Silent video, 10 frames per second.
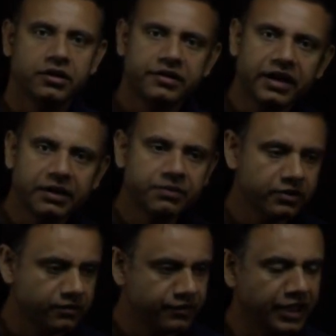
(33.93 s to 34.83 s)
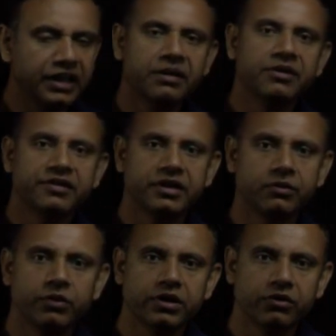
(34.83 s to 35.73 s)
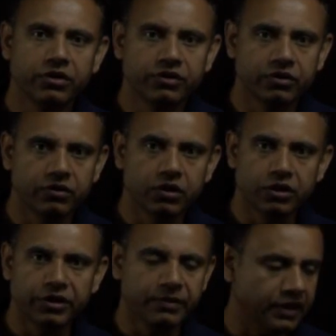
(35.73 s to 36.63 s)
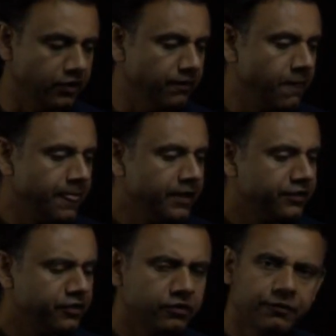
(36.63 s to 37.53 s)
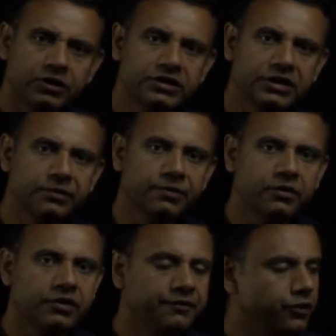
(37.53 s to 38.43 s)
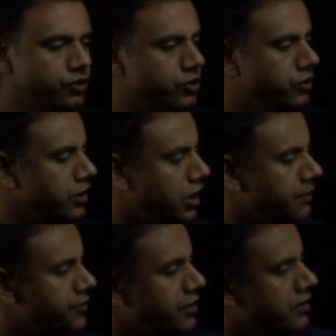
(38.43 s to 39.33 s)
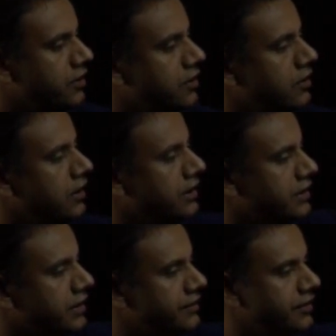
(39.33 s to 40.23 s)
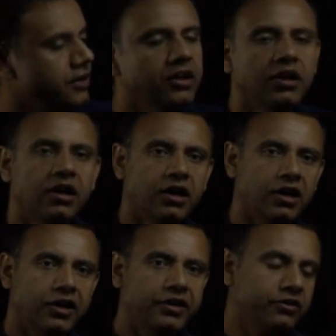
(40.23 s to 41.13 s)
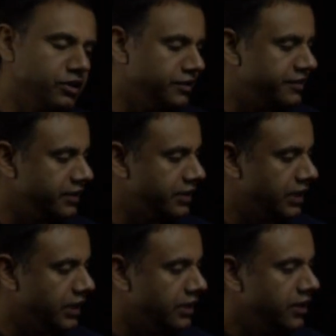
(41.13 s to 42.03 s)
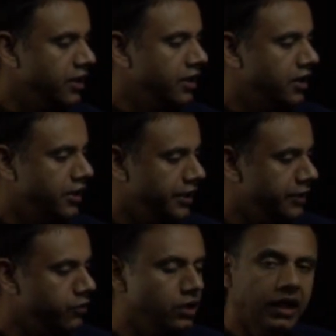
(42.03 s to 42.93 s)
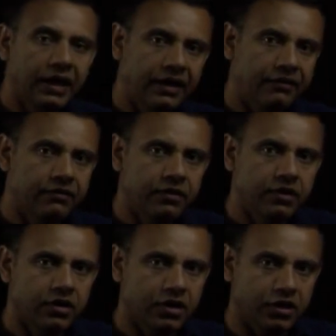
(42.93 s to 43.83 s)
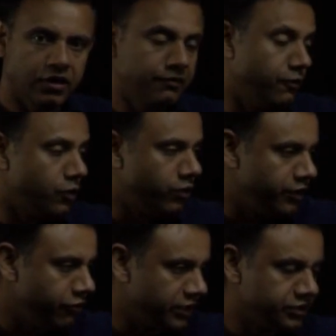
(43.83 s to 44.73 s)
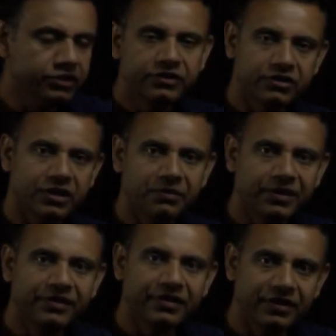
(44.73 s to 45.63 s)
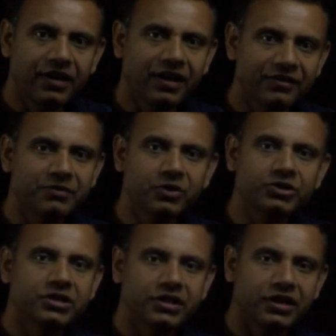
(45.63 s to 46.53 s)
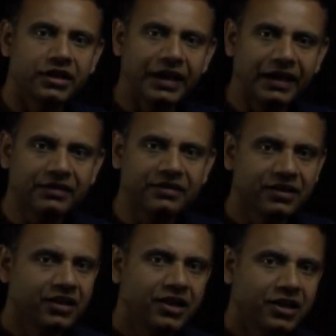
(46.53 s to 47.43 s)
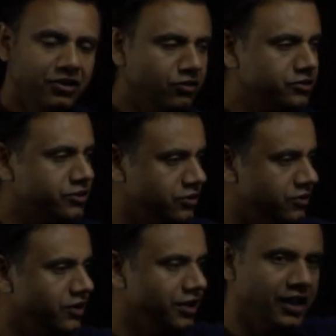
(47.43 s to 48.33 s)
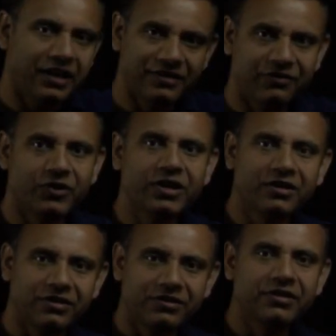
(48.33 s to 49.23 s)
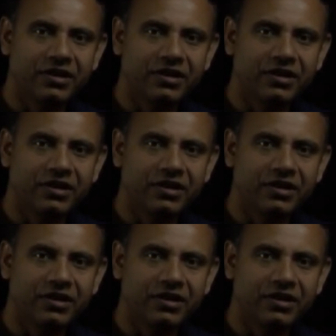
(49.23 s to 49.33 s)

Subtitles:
type of dynamics that we're going to learn about. So for example, if you throw an object like this, you can see that it will have a forward direction, so that means it has a motion in x, and also it has a vertical